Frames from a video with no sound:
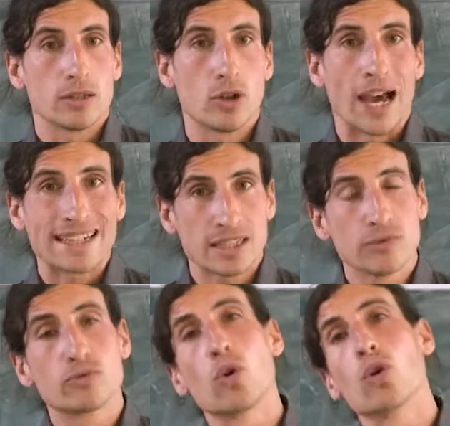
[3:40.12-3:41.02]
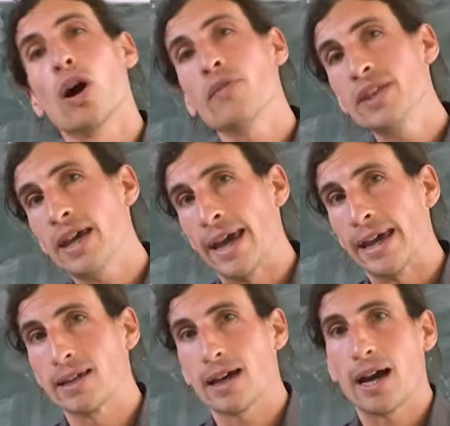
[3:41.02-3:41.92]
The active role of the
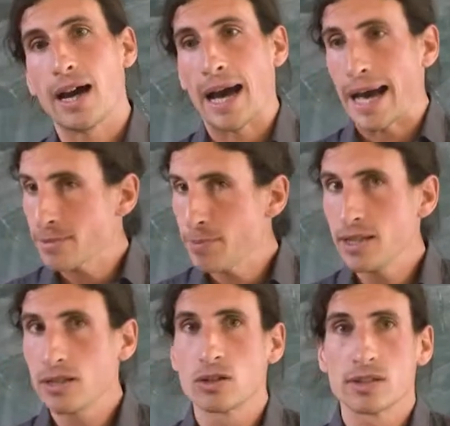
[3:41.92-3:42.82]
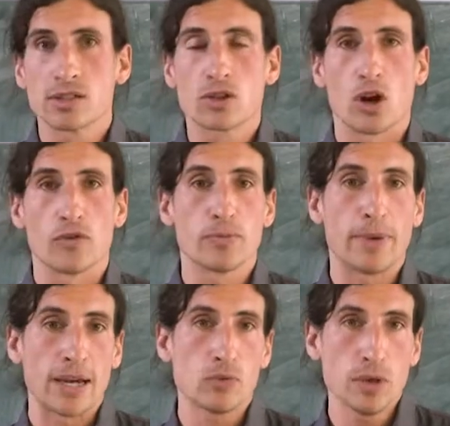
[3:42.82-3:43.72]
egg has been discovered
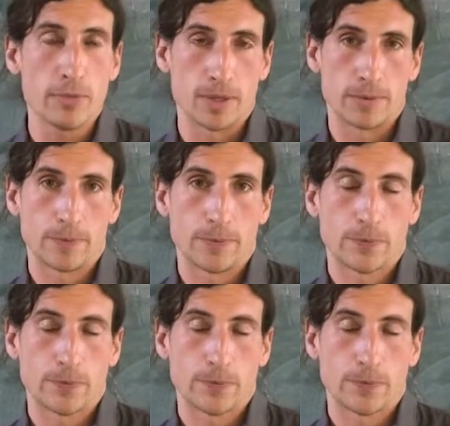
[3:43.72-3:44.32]
by women.